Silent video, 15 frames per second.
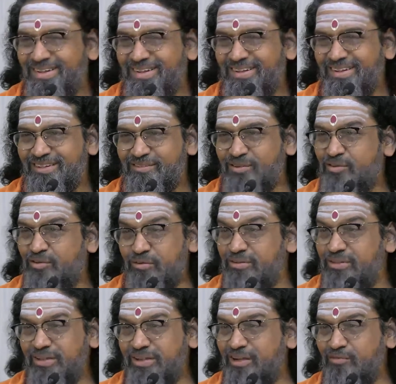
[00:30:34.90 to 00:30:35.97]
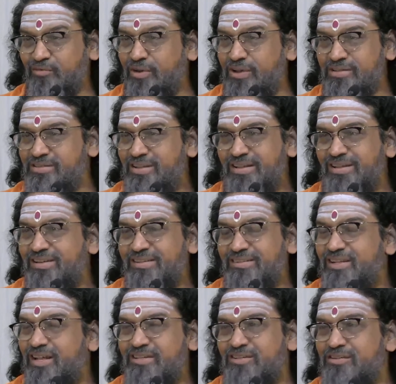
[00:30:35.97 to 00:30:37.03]
So don't think it was
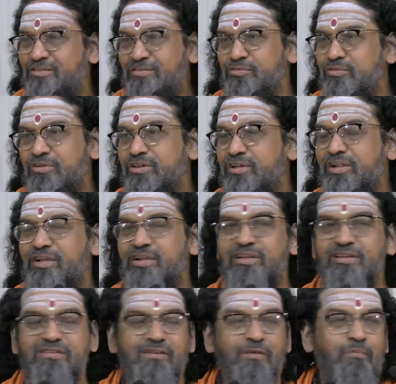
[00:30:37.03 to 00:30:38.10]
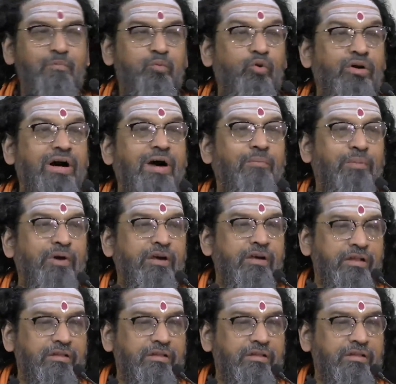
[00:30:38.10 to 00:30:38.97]
just to create some Ponga Pandit.